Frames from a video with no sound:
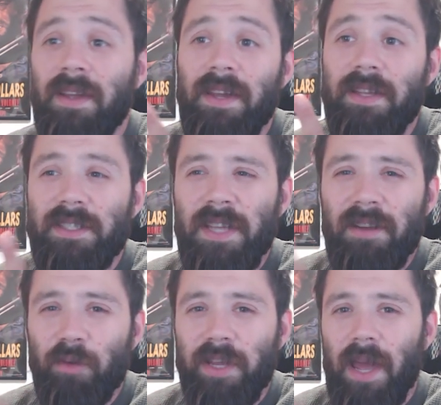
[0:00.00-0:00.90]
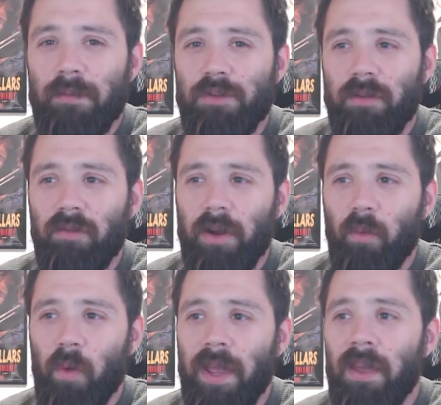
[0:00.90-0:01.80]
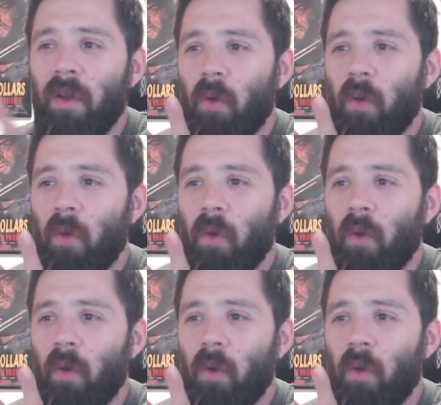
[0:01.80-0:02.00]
Instead of recapturing right away,